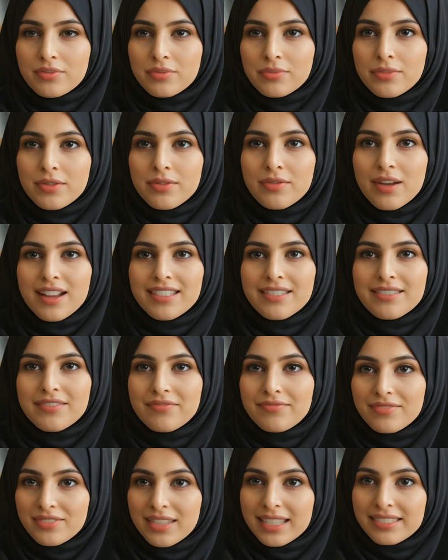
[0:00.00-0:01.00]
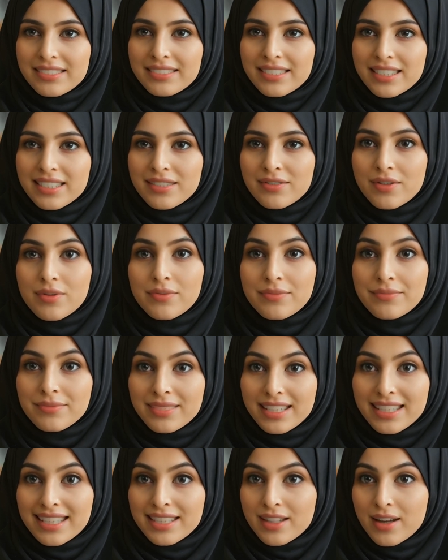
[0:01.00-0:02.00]
a real cause and effect link,
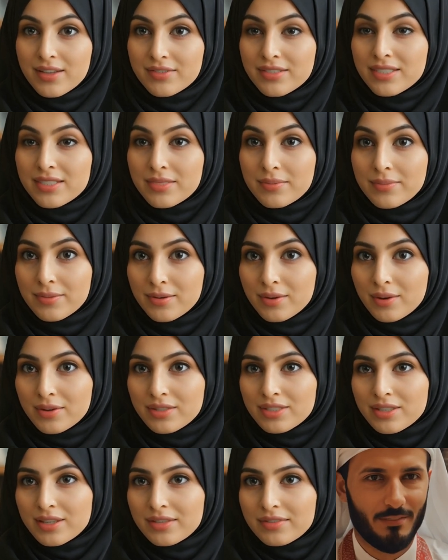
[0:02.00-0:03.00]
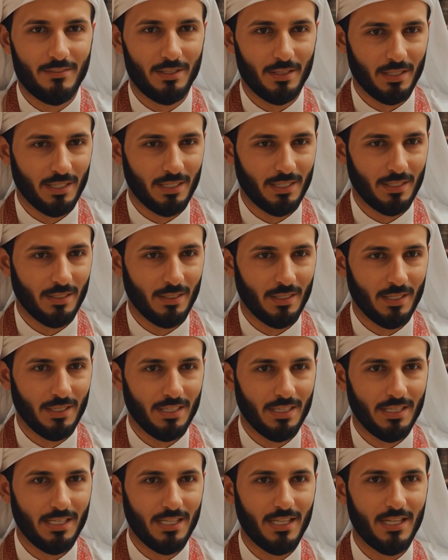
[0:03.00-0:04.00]
that's obviously the big question. course.
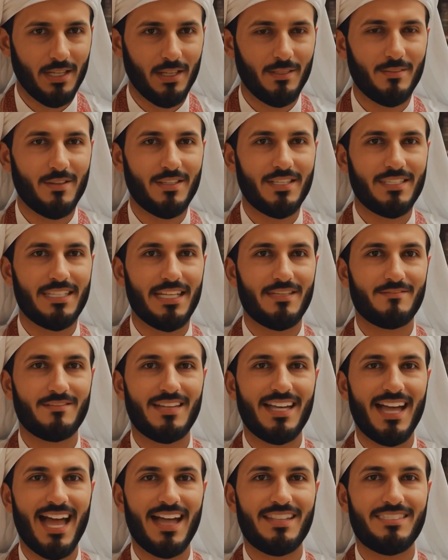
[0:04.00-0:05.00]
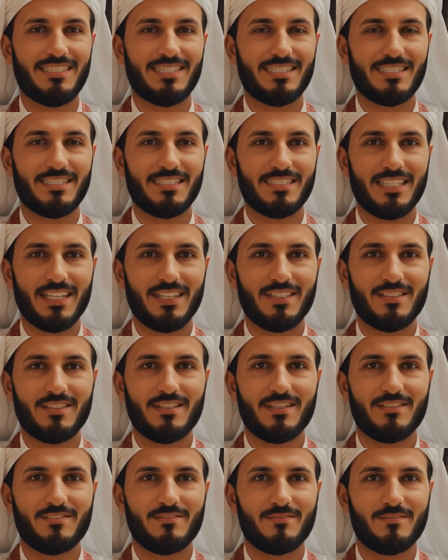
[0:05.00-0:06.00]
But it definitely adds this layer
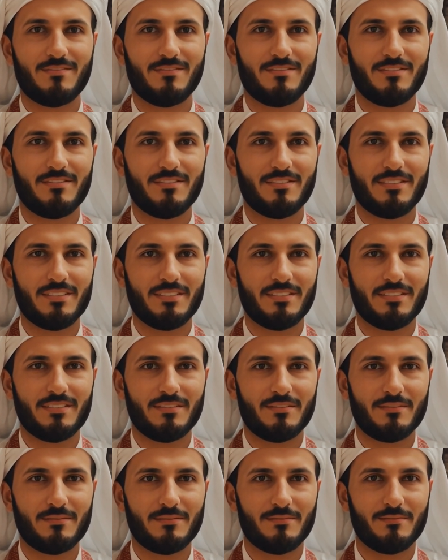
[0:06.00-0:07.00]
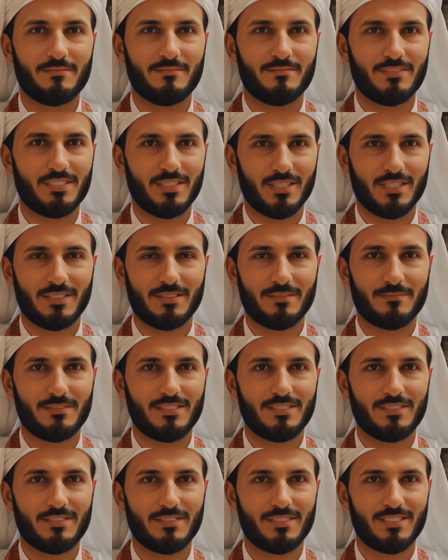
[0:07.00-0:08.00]
of just chilling
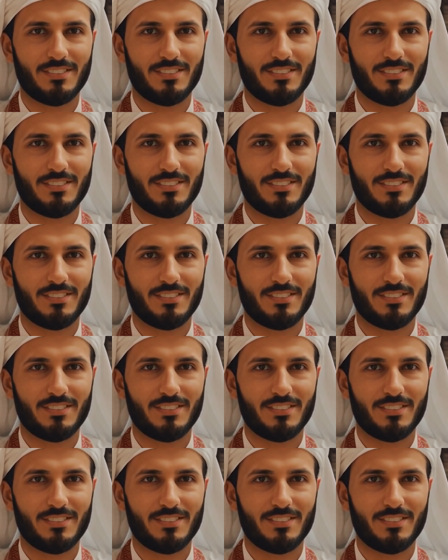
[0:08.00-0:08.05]
mystery,